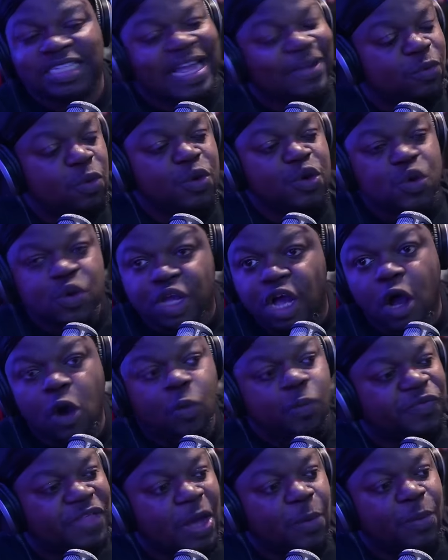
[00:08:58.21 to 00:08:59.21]
Everywhere you
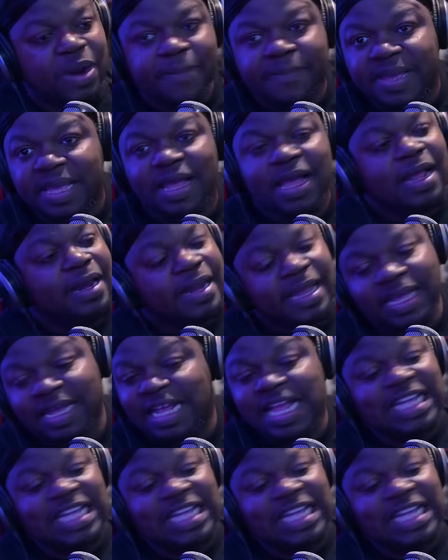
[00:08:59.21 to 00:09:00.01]
go, they want to be nigga.